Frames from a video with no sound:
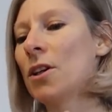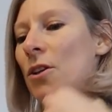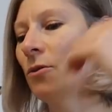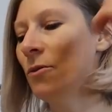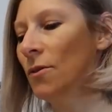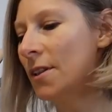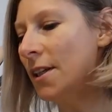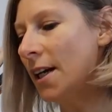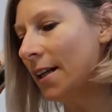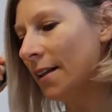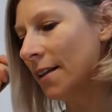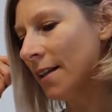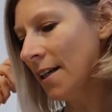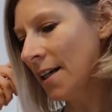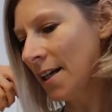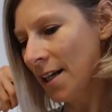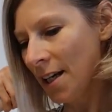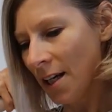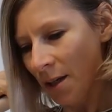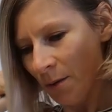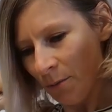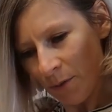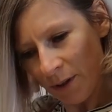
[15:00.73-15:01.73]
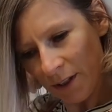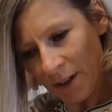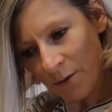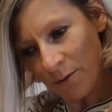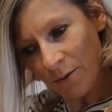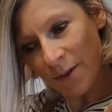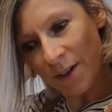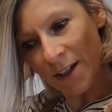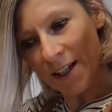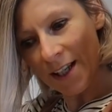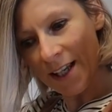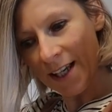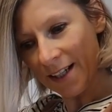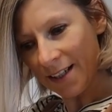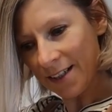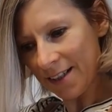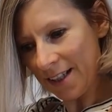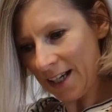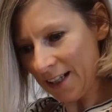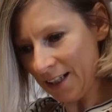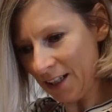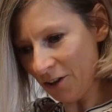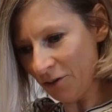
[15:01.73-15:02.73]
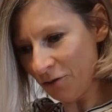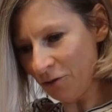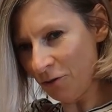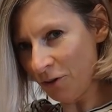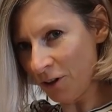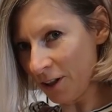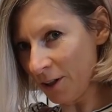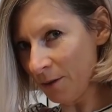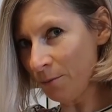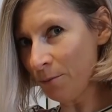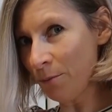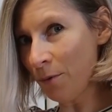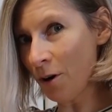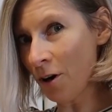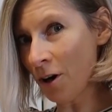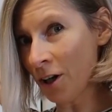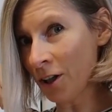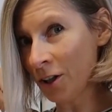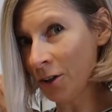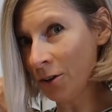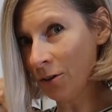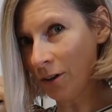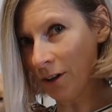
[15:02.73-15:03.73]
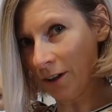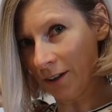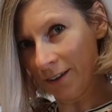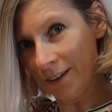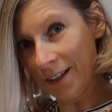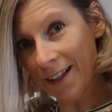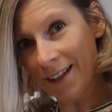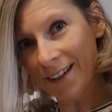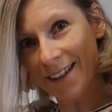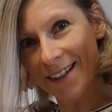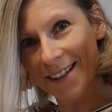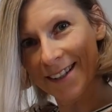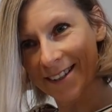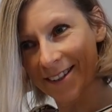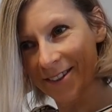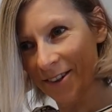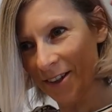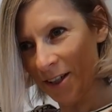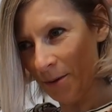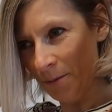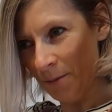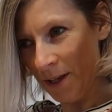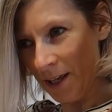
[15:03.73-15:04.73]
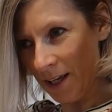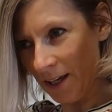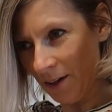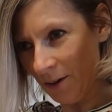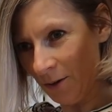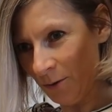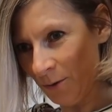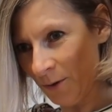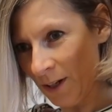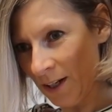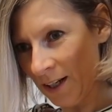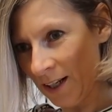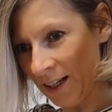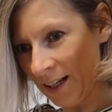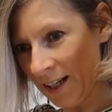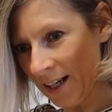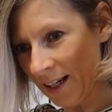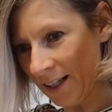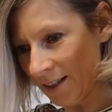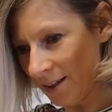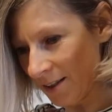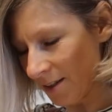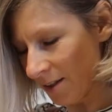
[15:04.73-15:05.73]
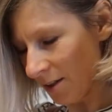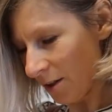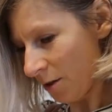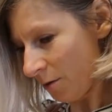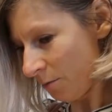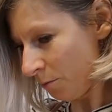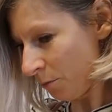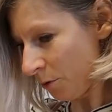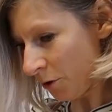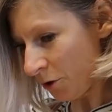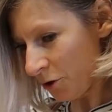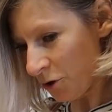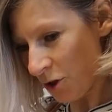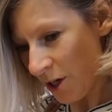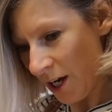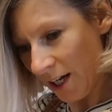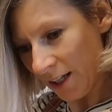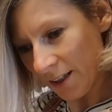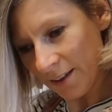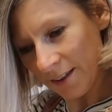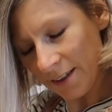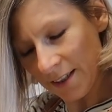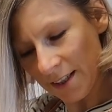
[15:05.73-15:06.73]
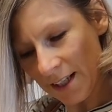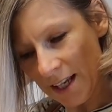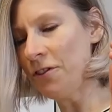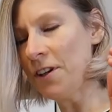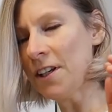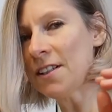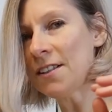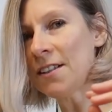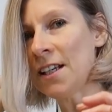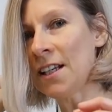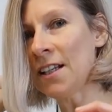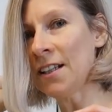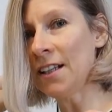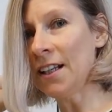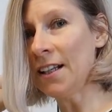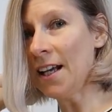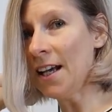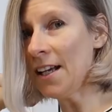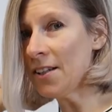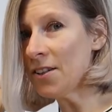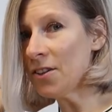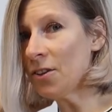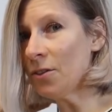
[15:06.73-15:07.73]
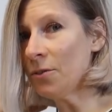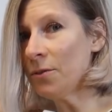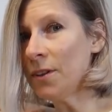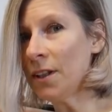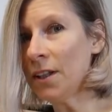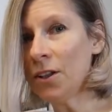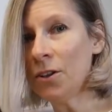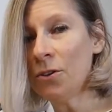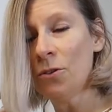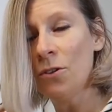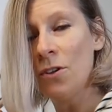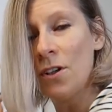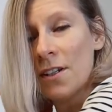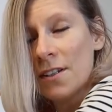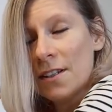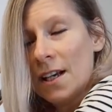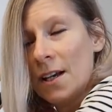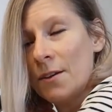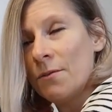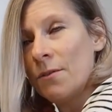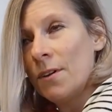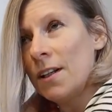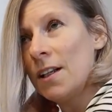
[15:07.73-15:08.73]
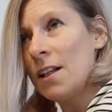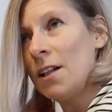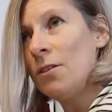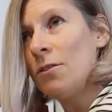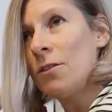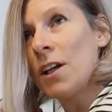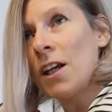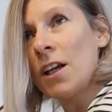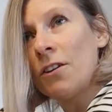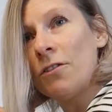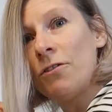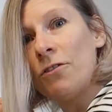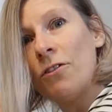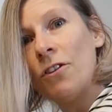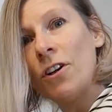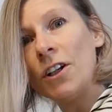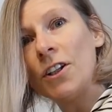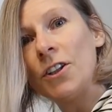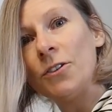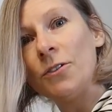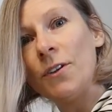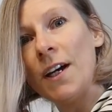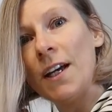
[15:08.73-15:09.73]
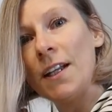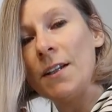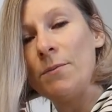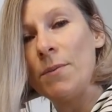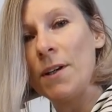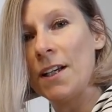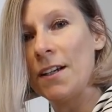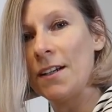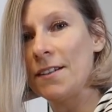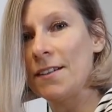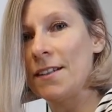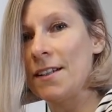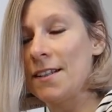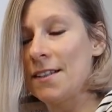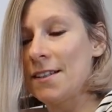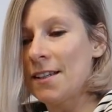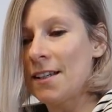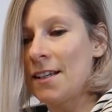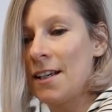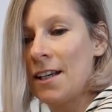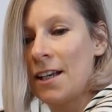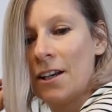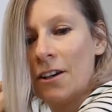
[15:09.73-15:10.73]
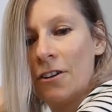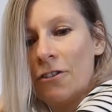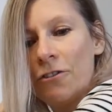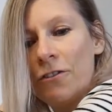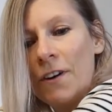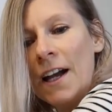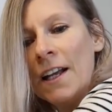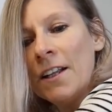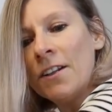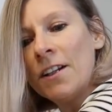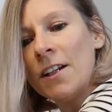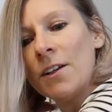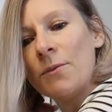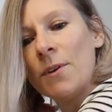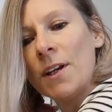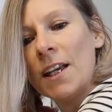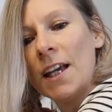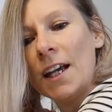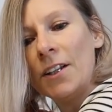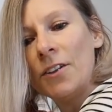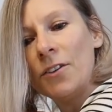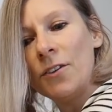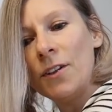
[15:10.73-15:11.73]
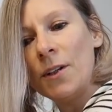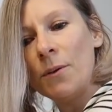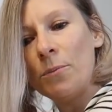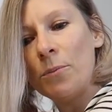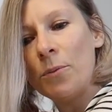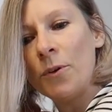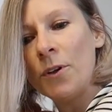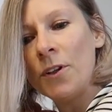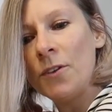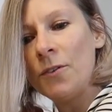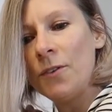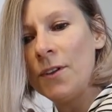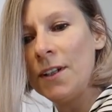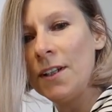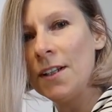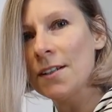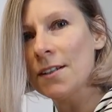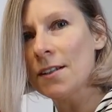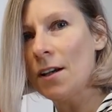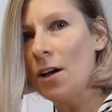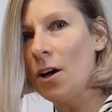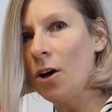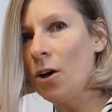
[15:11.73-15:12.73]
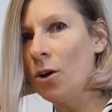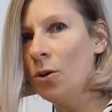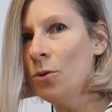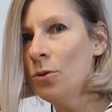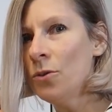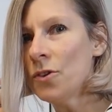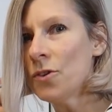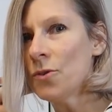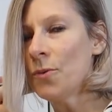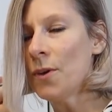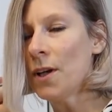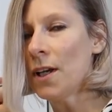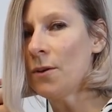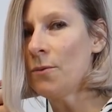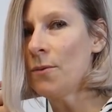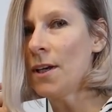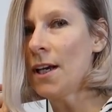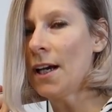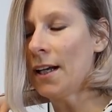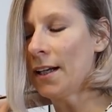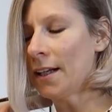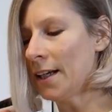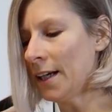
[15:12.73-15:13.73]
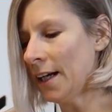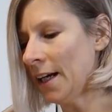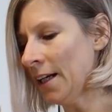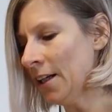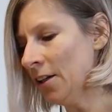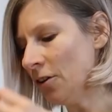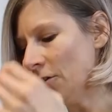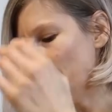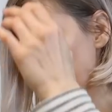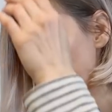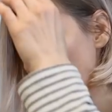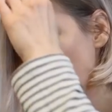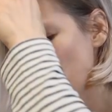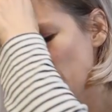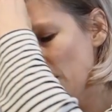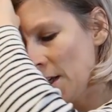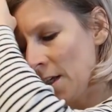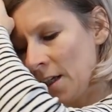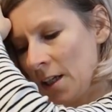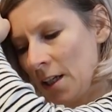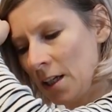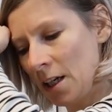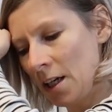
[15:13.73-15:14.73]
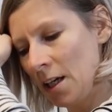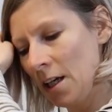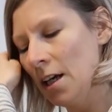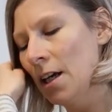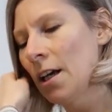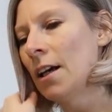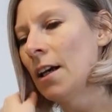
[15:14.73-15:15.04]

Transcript: we use it. But I'm really excited for the barn door. That is gonna be a really nice project. Fixing the rest of the doors, I'm very looking forward to it because it's Finally we get to the point with this house where we are kind of doing